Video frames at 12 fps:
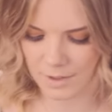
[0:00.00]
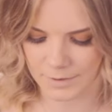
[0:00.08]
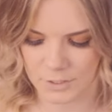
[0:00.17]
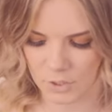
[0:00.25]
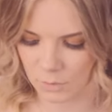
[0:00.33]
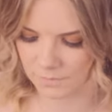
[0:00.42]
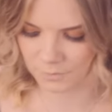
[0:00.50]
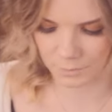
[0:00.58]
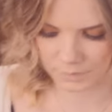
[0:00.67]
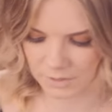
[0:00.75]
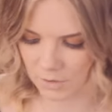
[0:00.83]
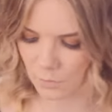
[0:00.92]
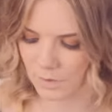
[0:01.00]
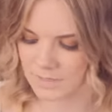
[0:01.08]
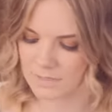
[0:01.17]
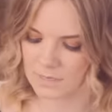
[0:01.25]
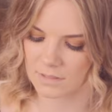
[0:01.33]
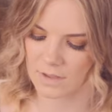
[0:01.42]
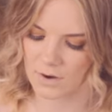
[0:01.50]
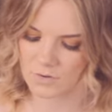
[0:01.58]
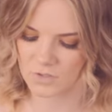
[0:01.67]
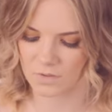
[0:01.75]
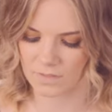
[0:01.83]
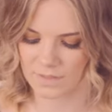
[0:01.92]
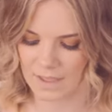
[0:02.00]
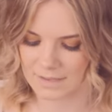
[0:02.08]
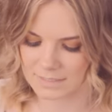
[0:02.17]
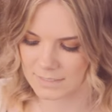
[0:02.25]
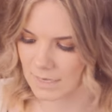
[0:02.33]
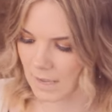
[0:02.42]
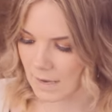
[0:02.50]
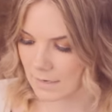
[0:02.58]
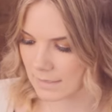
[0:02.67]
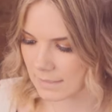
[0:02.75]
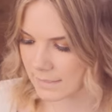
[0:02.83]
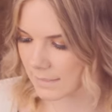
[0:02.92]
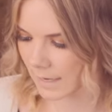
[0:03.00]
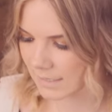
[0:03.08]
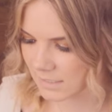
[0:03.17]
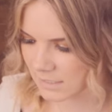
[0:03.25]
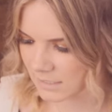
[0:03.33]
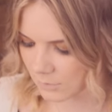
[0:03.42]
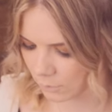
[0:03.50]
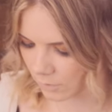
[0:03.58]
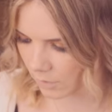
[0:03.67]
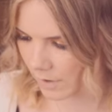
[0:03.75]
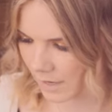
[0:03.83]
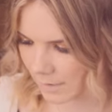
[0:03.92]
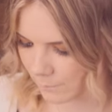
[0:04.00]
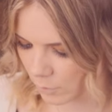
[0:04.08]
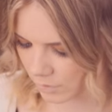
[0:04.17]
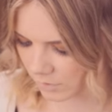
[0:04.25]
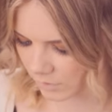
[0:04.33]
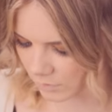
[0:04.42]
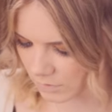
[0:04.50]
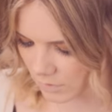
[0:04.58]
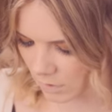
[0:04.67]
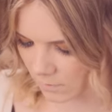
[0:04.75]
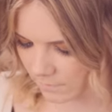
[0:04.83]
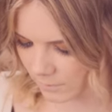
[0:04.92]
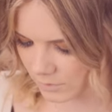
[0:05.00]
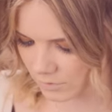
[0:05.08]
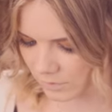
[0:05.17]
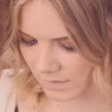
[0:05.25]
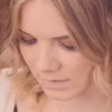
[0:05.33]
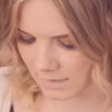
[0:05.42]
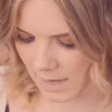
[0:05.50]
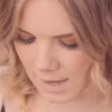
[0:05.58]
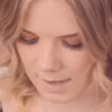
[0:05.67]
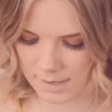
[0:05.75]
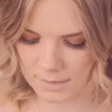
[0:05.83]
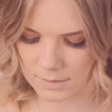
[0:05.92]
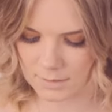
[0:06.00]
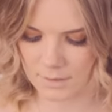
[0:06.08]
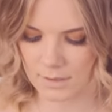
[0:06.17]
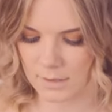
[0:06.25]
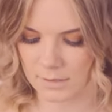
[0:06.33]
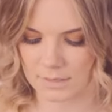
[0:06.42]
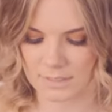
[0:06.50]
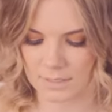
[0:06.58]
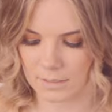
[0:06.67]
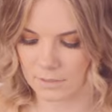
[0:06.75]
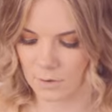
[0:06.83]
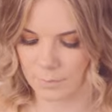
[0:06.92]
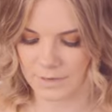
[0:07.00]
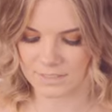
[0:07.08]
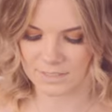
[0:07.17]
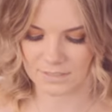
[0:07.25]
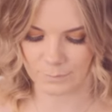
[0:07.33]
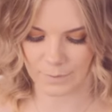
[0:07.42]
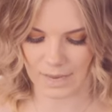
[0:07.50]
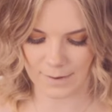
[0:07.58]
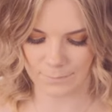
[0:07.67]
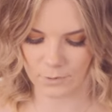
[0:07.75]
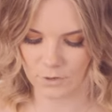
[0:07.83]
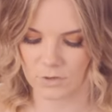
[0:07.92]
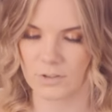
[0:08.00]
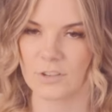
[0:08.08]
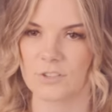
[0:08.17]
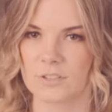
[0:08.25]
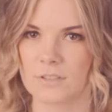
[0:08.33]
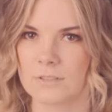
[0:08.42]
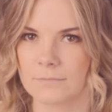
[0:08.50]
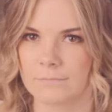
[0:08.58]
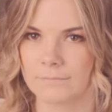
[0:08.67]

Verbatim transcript: 2 of the really good ones in there, so that's nice. We'll go ahead and put those over to the side. These are little pieces of paper, you can just...